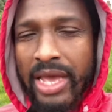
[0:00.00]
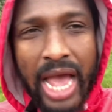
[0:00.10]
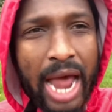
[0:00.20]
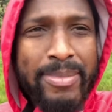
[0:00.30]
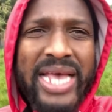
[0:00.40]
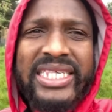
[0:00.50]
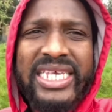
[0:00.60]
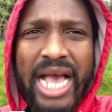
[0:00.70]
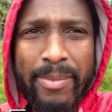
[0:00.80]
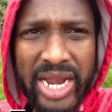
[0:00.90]
And I
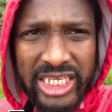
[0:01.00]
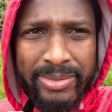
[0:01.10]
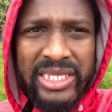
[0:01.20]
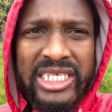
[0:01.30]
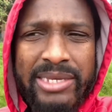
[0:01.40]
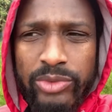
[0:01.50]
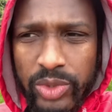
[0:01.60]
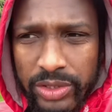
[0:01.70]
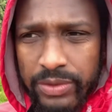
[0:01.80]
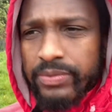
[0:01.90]
seek a management team too,
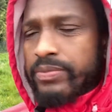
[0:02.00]
you know.